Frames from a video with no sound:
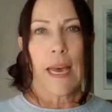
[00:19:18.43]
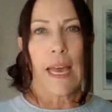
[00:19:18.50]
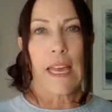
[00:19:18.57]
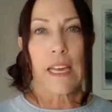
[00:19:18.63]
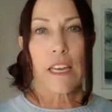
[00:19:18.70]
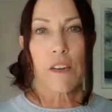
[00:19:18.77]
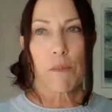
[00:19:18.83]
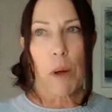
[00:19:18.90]

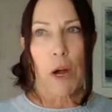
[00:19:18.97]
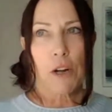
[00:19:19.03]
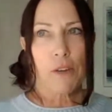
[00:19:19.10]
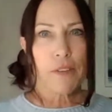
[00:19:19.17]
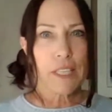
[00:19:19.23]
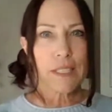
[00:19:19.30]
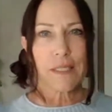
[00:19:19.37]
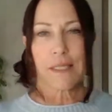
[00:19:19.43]
and part of
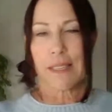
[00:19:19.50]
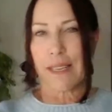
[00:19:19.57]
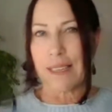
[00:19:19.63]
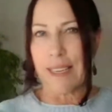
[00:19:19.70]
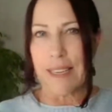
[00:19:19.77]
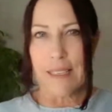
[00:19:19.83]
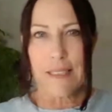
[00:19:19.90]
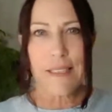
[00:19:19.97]
it is an
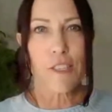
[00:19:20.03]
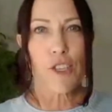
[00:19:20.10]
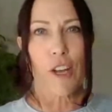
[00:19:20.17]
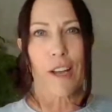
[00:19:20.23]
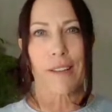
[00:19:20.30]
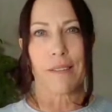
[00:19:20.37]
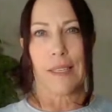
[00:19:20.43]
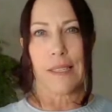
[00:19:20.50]
easy
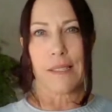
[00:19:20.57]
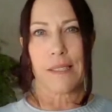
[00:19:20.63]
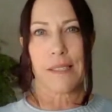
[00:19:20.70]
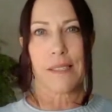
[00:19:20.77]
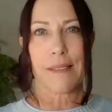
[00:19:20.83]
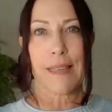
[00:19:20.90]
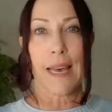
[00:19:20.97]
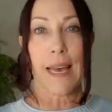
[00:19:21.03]

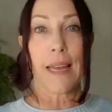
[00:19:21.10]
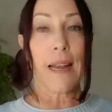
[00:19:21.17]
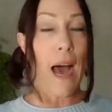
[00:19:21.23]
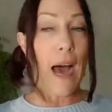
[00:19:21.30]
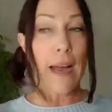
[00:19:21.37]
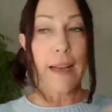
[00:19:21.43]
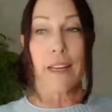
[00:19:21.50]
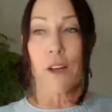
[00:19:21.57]
checklist that
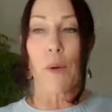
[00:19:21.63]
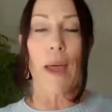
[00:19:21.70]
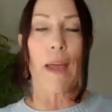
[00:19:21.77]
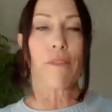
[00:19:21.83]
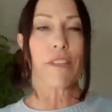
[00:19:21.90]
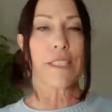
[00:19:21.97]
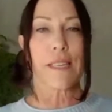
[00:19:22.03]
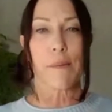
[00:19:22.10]
I know
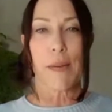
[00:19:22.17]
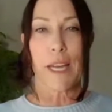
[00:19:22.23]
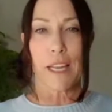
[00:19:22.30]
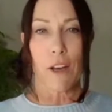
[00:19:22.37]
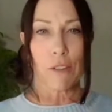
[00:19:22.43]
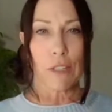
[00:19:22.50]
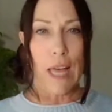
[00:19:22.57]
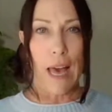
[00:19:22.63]
every time I
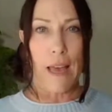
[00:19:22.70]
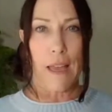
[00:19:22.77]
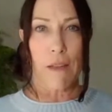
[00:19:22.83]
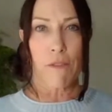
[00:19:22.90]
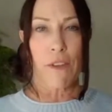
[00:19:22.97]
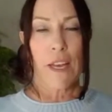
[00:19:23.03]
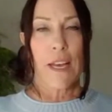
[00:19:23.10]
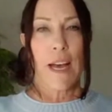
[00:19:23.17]
go
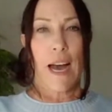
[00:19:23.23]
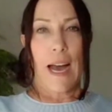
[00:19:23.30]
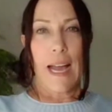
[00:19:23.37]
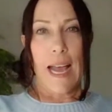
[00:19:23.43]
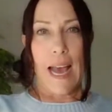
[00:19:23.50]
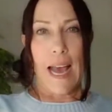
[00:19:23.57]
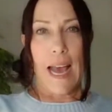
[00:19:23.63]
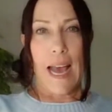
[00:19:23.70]
live, I
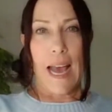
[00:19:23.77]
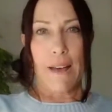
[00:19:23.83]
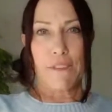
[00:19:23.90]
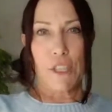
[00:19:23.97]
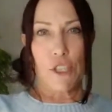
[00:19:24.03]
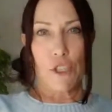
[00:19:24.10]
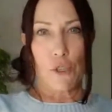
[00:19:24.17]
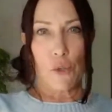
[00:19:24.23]
have to
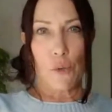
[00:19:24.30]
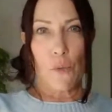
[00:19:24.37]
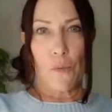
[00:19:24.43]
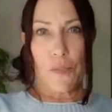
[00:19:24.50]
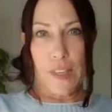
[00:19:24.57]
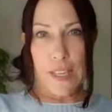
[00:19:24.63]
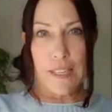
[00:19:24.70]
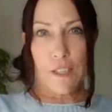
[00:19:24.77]
do
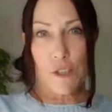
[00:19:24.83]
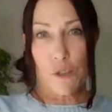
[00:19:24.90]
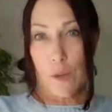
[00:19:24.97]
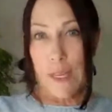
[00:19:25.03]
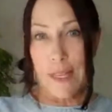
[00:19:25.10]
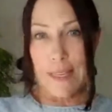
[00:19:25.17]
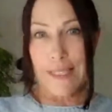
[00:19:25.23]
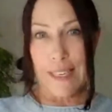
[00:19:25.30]
these 3
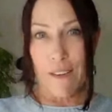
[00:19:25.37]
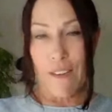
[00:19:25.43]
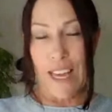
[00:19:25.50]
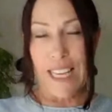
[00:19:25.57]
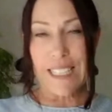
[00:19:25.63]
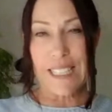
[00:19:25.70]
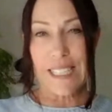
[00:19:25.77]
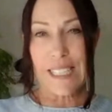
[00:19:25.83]
things in
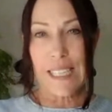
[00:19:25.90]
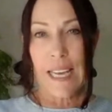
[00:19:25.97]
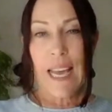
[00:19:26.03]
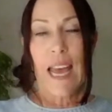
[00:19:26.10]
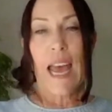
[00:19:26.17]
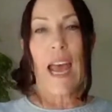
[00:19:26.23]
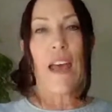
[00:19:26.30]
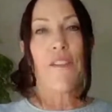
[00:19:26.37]
advance.
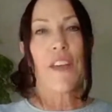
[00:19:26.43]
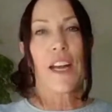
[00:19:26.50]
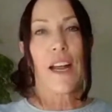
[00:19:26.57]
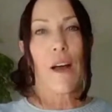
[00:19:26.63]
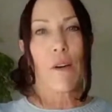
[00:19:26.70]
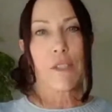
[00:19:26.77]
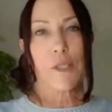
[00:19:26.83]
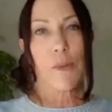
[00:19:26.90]
And then I
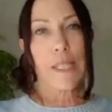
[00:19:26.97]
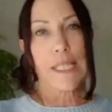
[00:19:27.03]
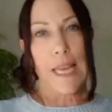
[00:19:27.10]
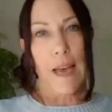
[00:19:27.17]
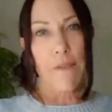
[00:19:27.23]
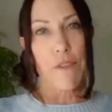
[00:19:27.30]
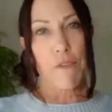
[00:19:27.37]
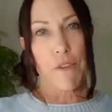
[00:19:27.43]
always
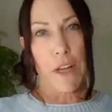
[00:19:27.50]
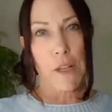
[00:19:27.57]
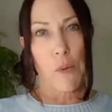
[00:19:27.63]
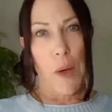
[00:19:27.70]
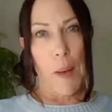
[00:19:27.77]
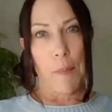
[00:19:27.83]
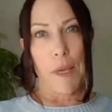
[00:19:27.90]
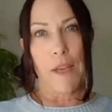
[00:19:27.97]
have the
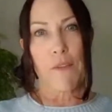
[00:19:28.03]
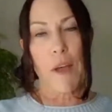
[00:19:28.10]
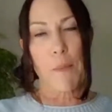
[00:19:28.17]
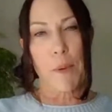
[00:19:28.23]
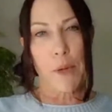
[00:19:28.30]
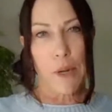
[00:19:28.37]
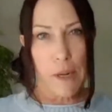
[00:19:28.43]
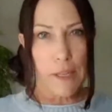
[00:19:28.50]
follow-up. If I
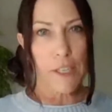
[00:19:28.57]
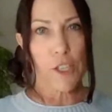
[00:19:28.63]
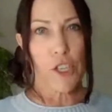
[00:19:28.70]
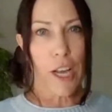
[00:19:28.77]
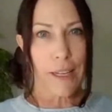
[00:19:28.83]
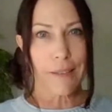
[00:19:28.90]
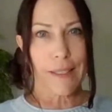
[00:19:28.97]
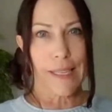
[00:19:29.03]
put it in a
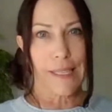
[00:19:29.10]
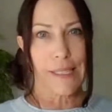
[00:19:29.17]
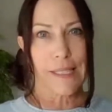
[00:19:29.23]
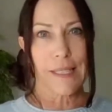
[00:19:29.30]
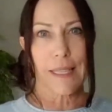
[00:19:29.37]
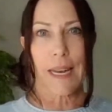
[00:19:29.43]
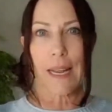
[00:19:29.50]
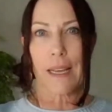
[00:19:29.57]

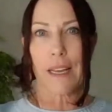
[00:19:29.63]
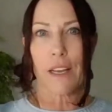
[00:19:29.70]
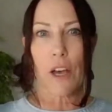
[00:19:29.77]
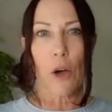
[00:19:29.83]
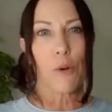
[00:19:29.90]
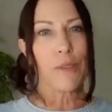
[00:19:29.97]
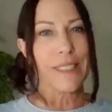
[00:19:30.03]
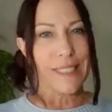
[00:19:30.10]
checklist, then I can
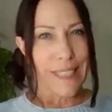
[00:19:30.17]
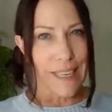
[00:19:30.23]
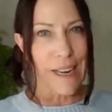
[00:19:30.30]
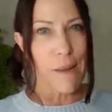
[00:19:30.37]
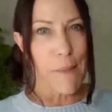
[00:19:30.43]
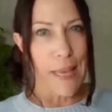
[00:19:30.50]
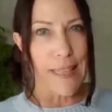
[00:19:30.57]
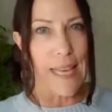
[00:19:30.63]
go, did I
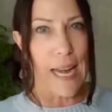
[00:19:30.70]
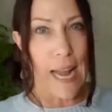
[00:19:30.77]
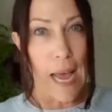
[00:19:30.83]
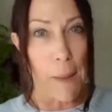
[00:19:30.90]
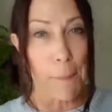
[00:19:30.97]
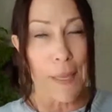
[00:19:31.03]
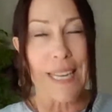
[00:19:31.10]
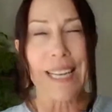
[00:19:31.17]
make that
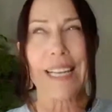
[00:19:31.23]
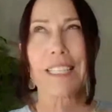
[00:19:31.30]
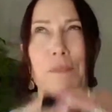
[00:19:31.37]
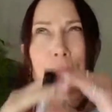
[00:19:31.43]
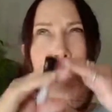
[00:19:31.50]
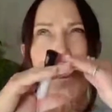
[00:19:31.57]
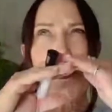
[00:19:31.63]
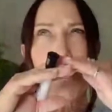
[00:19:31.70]
happen?
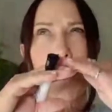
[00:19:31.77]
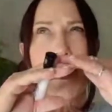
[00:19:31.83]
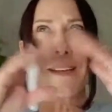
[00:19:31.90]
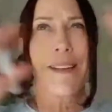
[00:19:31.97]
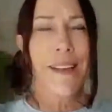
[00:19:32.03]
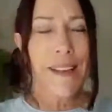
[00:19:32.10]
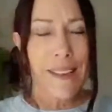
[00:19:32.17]
Especially when